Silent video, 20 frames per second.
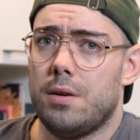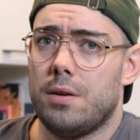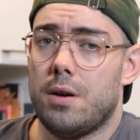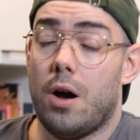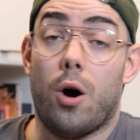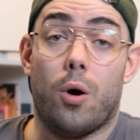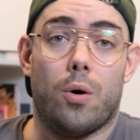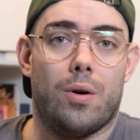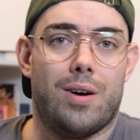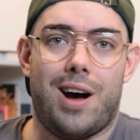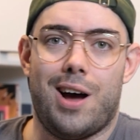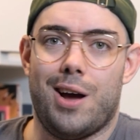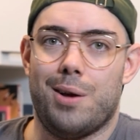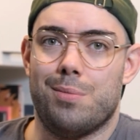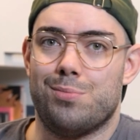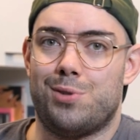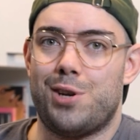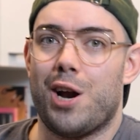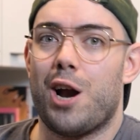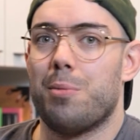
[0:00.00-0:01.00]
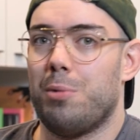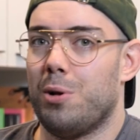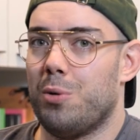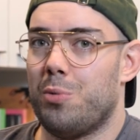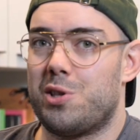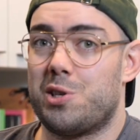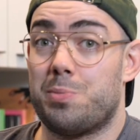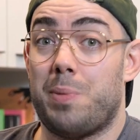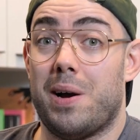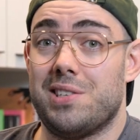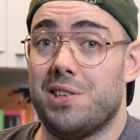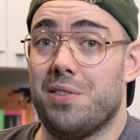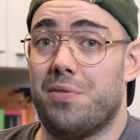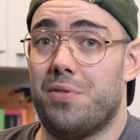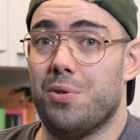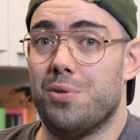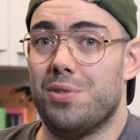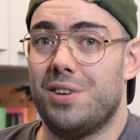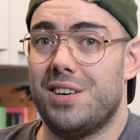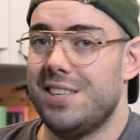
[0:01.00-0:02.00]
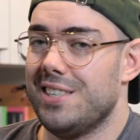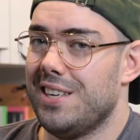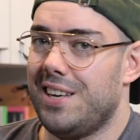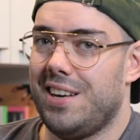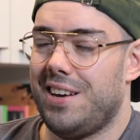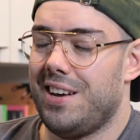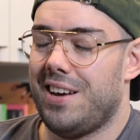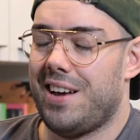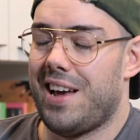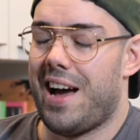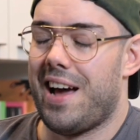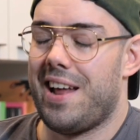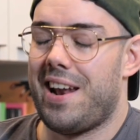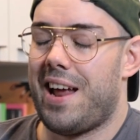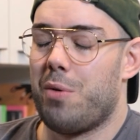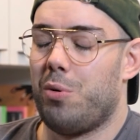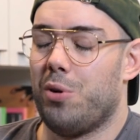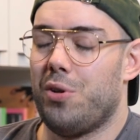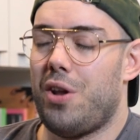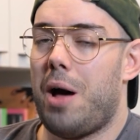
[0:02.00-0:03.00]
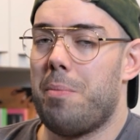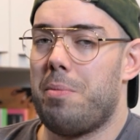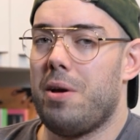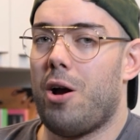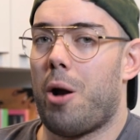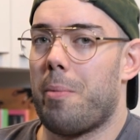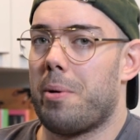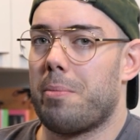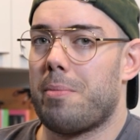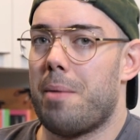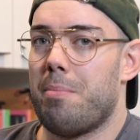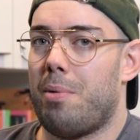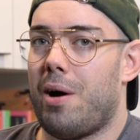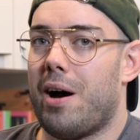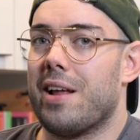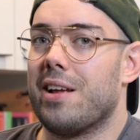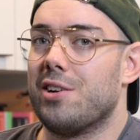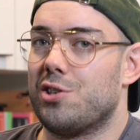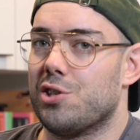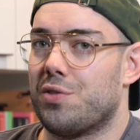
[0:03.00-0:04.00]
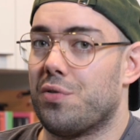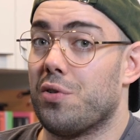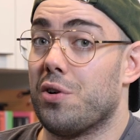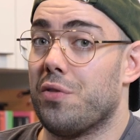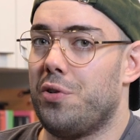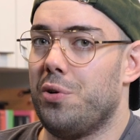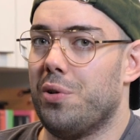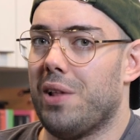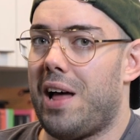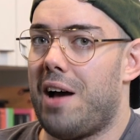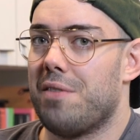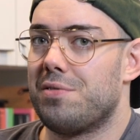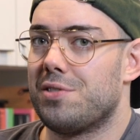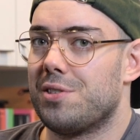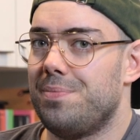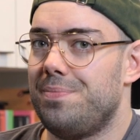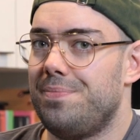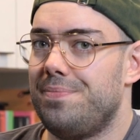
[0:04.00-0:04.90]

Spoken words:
Oh, I'm terrible with spicy food, and I will not be harming my body just for a few laughs.